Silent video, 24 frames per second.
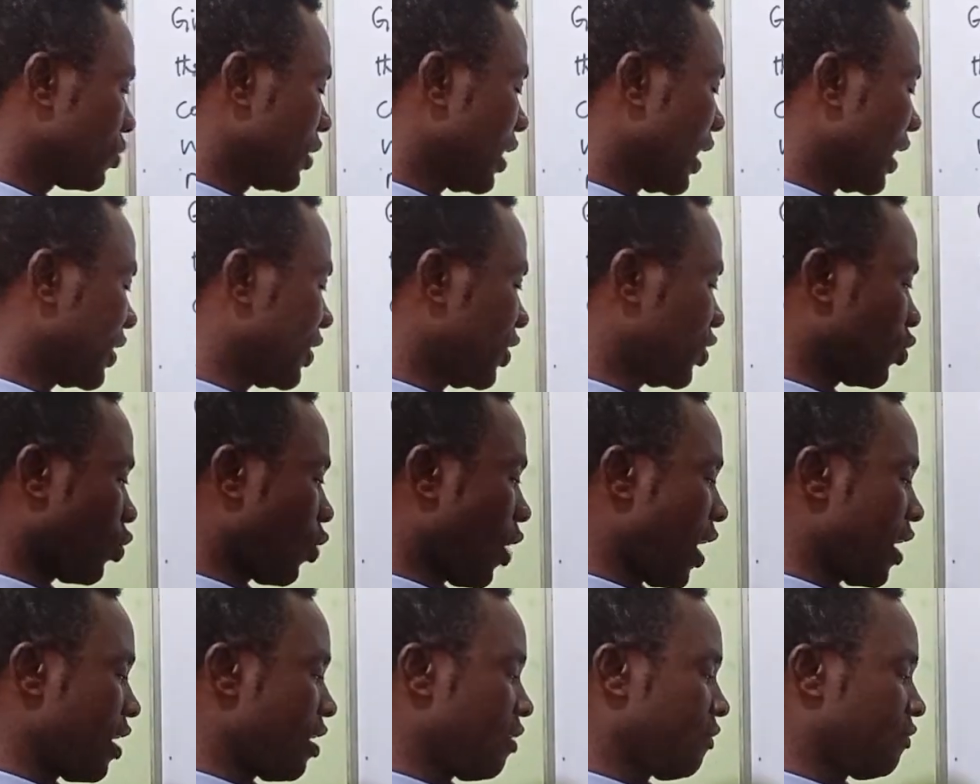That is
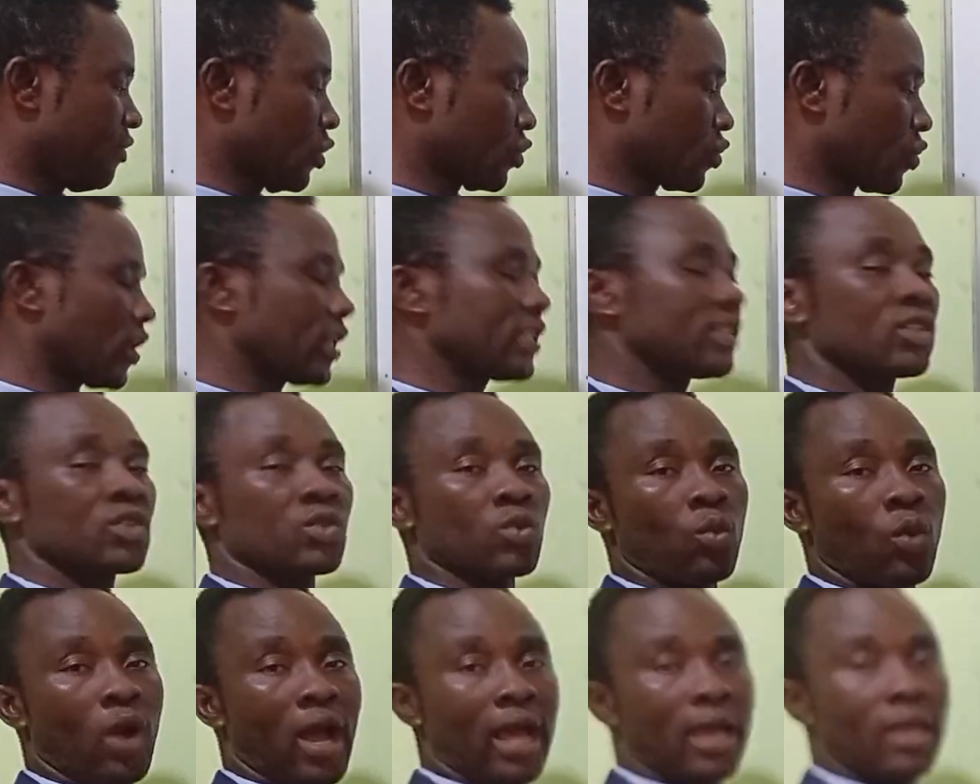why if this one
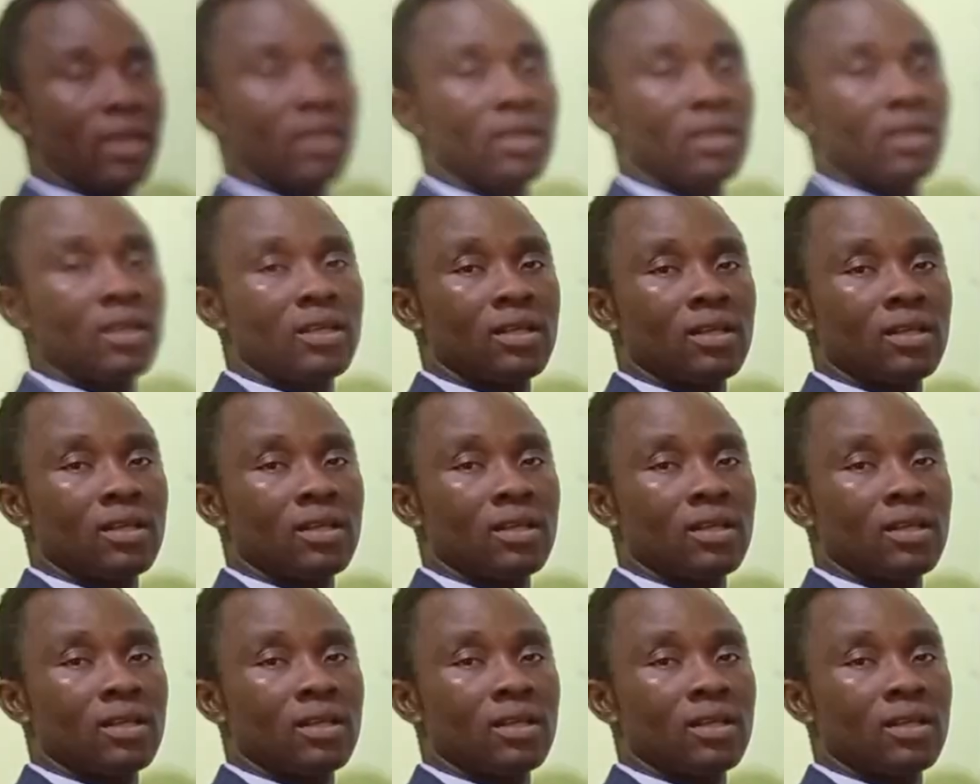is y,